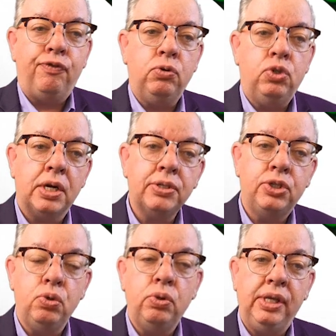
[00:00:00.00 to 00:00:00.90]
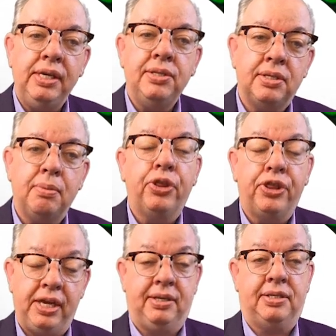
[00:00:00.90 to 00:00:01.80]
you just do these simple
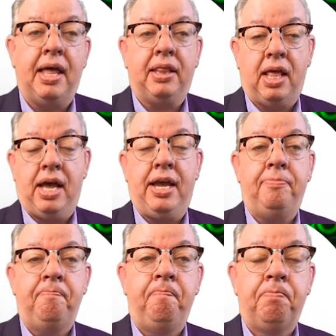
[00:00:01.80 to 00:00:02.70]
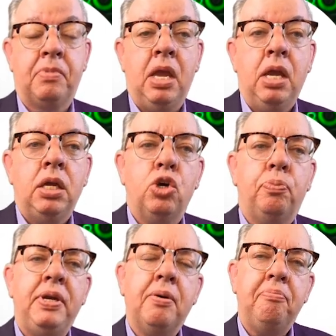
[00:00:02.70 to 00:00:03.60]
things online, you'll
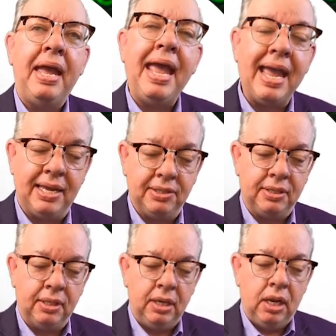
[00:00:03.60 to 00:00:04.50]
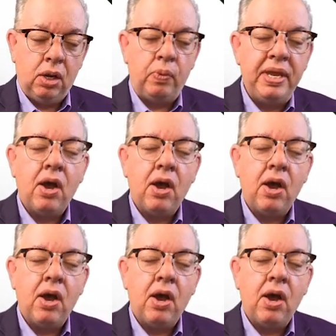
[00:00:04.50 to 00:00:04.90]
be amazed. We